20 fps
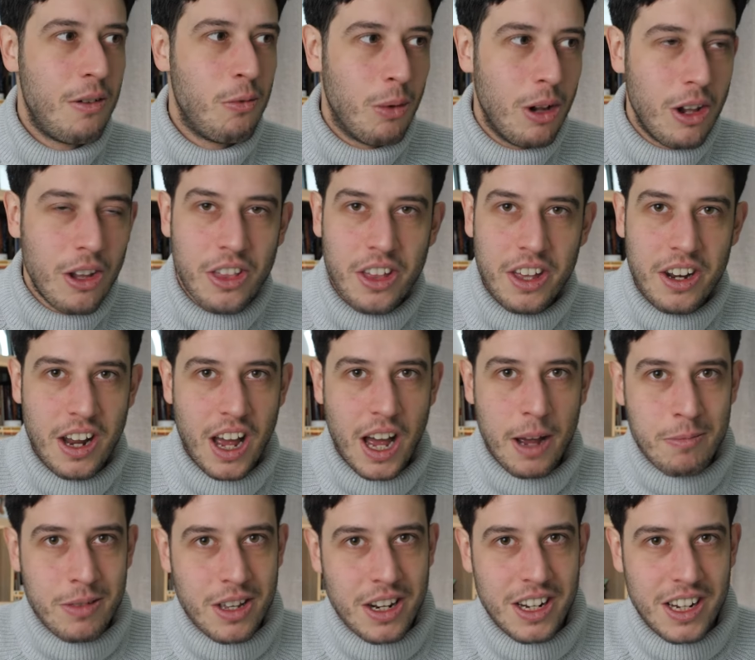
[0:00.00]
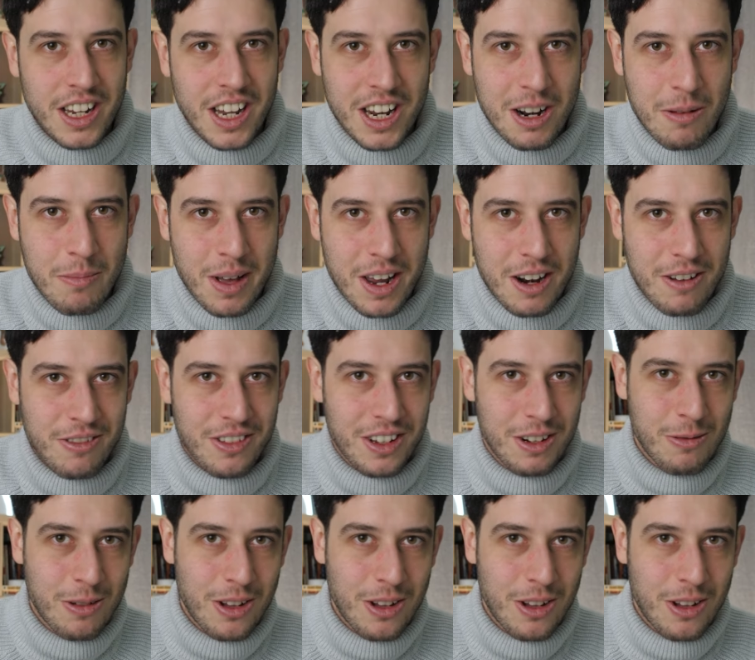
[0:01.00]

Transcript: well then I'm gonna gain a benefit.